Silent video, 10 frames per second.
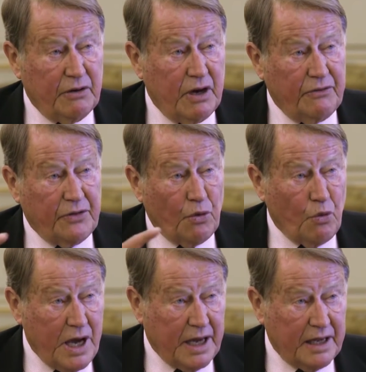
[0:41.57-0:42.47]
the
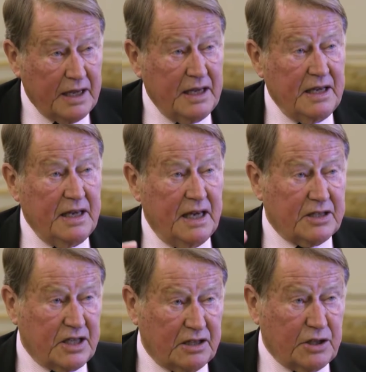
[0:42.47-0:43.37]
airflow over the
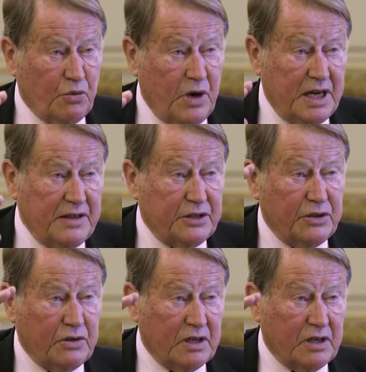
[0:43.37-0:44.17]
wing in such